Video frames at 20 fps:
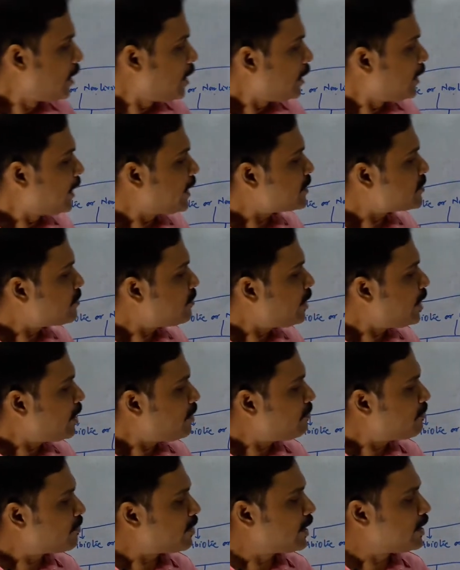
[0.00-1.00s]
Next we
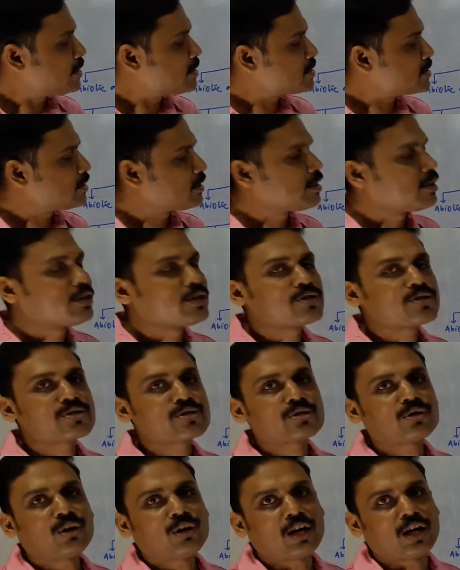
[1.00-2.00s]
have, friends,
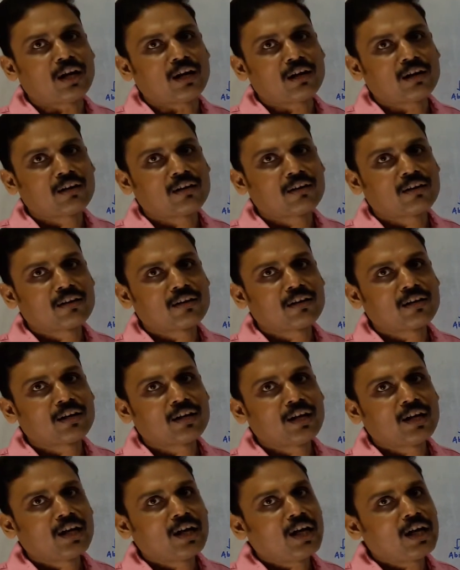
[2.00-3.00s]
soil.
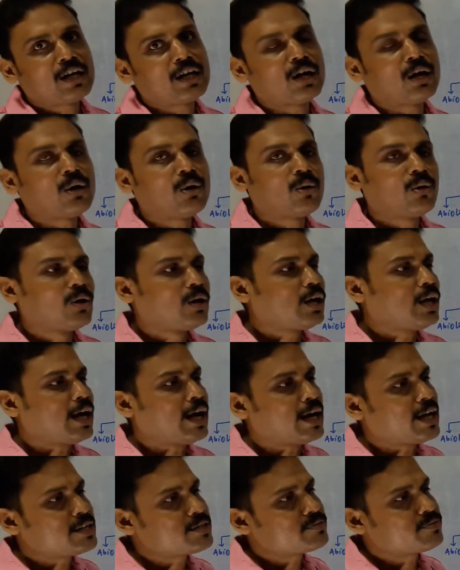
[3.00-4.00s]
Now,
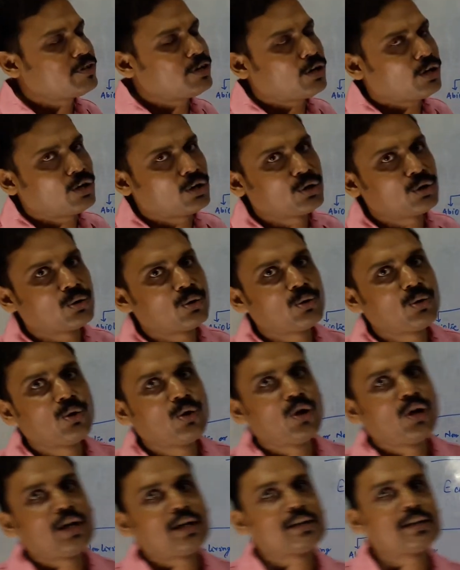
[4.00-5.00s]
as we all know
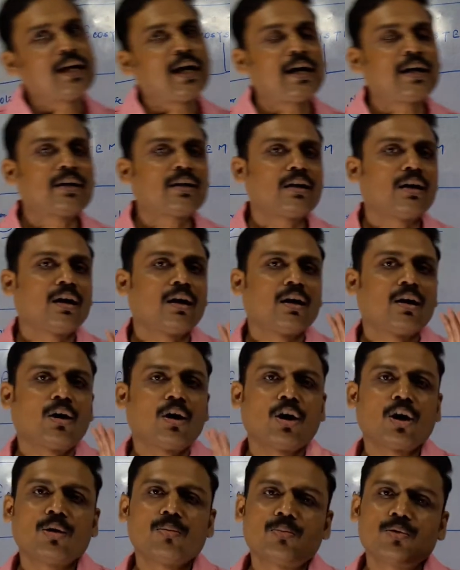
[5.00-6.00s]
that
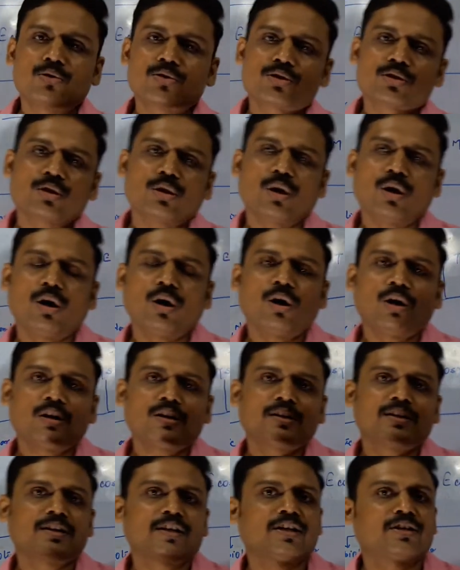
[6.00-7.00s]
almost all
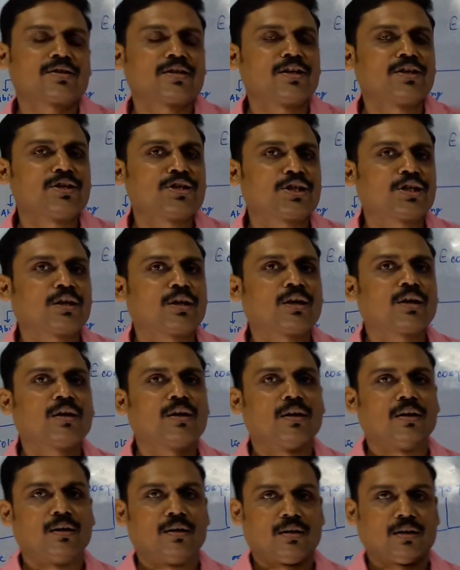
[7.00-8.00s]
the essential
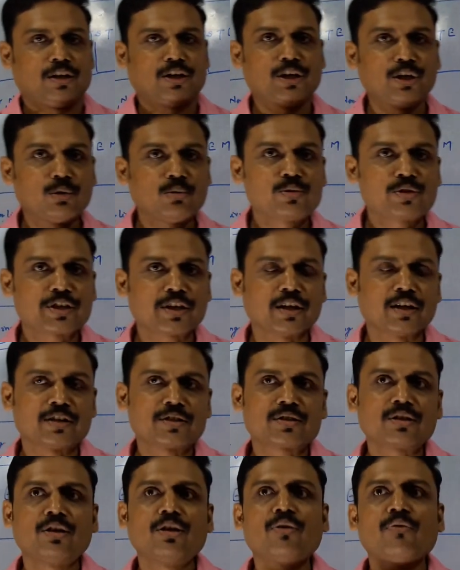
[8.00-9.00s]
nutrients
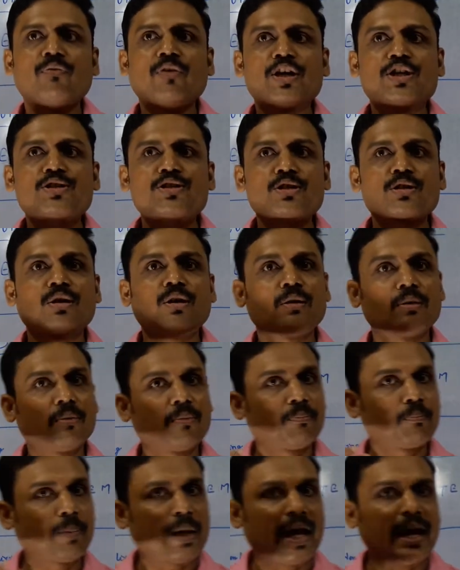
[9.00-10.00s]
which
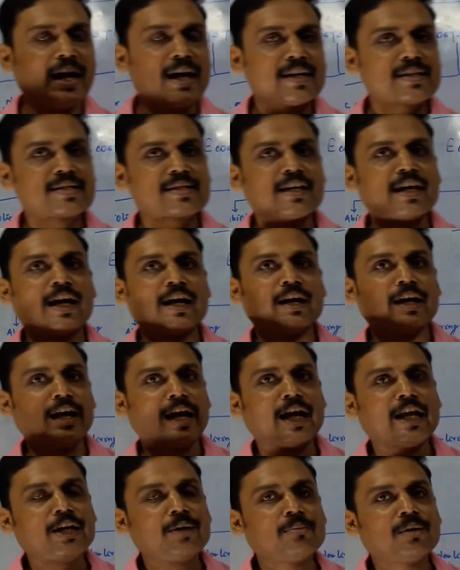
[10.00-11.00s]
plants and
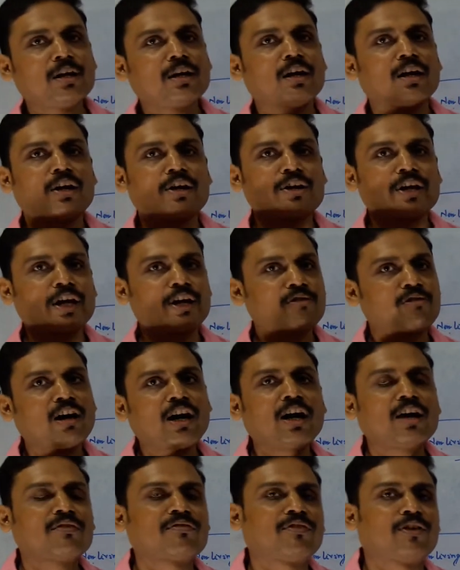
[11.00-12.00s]
animals
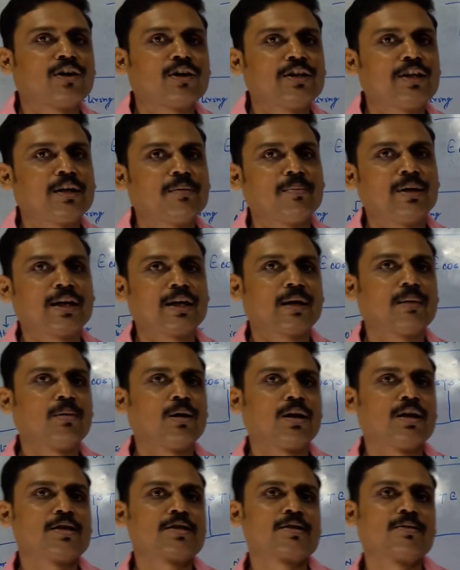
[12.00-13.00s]
require for their
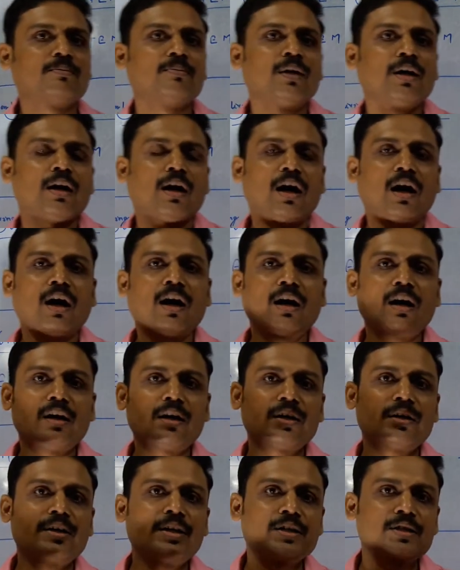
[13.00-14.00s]
metabolism are
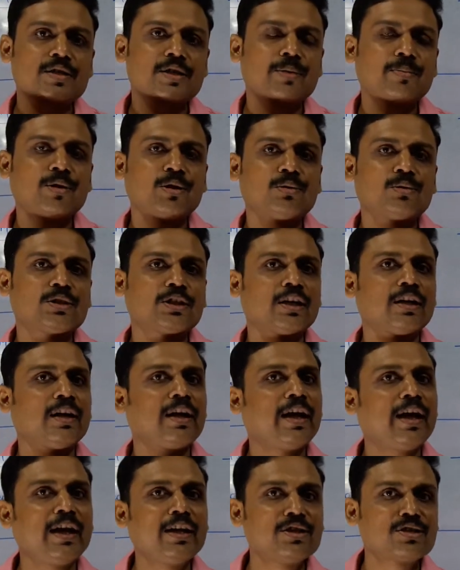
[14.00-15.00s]
distributed
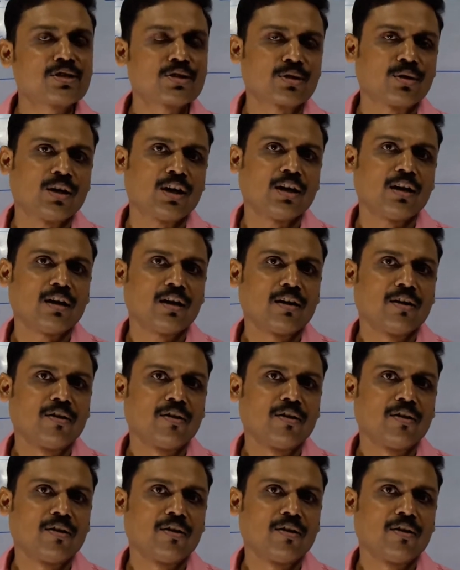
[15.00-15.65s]
in soil.